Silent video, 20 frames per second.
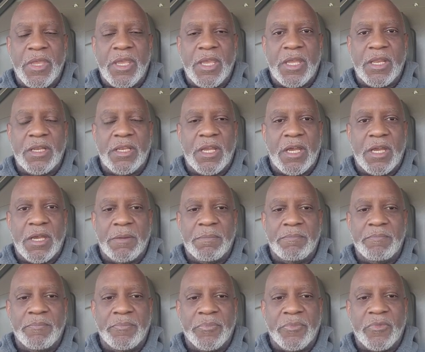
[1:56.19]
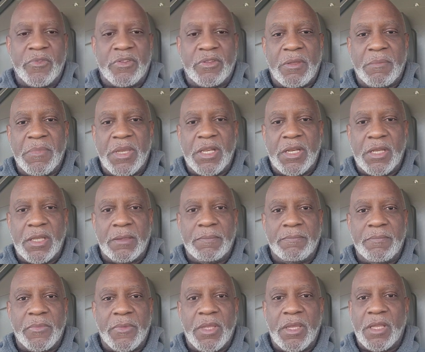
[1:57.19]
and submit it.
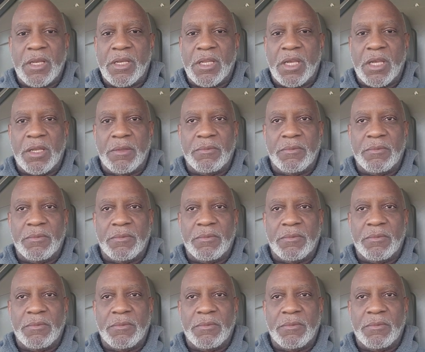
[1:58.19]
And